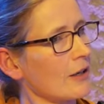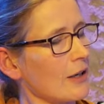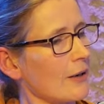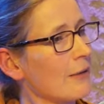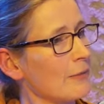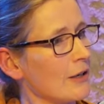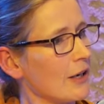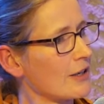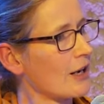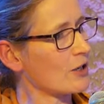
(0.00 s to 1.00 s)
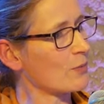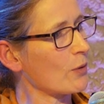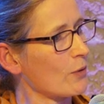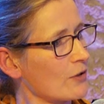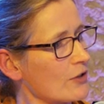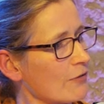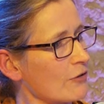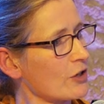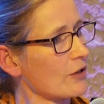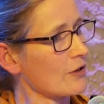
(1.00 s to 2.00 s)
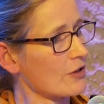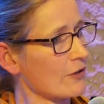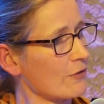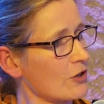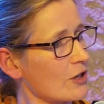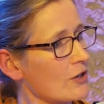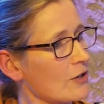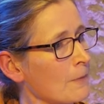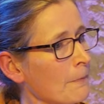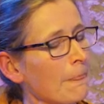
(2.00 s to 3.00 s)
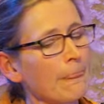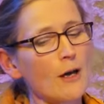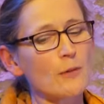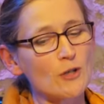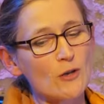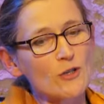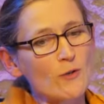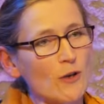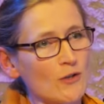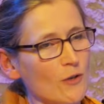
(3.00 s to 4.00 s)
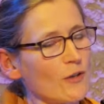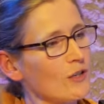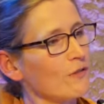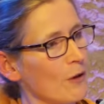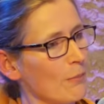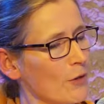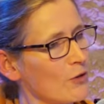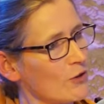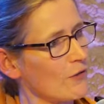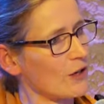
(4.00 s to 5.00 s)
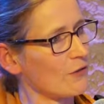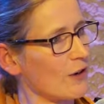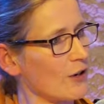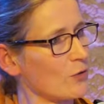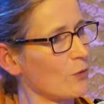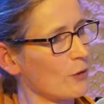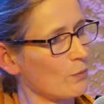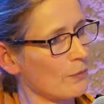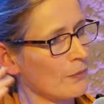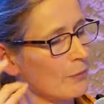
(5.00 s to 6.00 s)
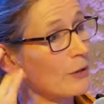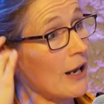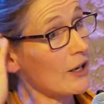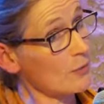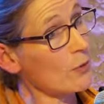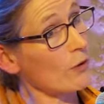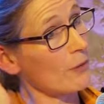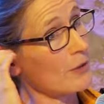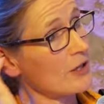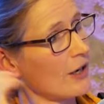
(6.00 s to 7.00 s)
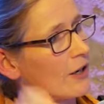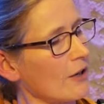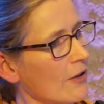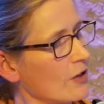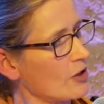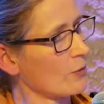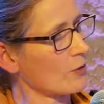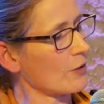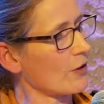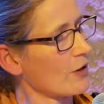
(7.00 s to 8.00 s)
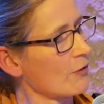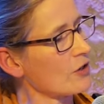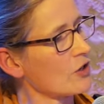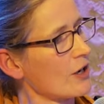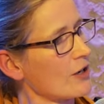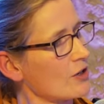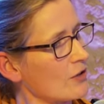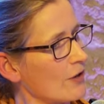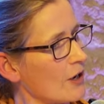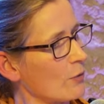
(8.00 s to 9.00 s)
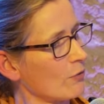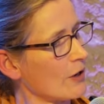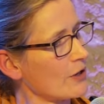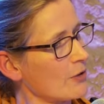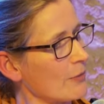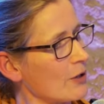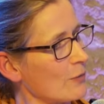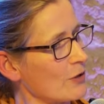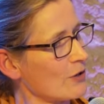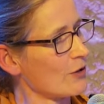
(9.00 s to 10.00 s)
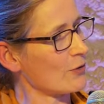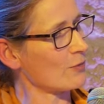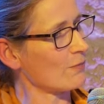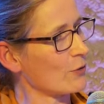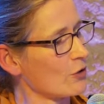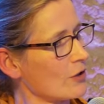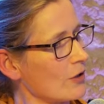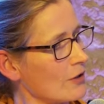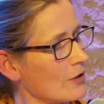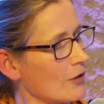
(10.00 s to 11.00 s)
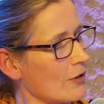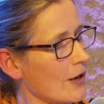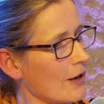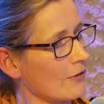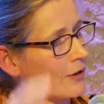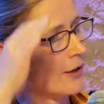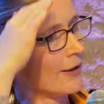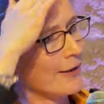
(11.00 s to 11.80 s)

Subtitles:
Yeah. And Alice Paul, the suffragist. Most of these figures were. But Alice Paul in particular, I think she was one of the originators of the Equal Rights Amendment that you fortunately still don't have.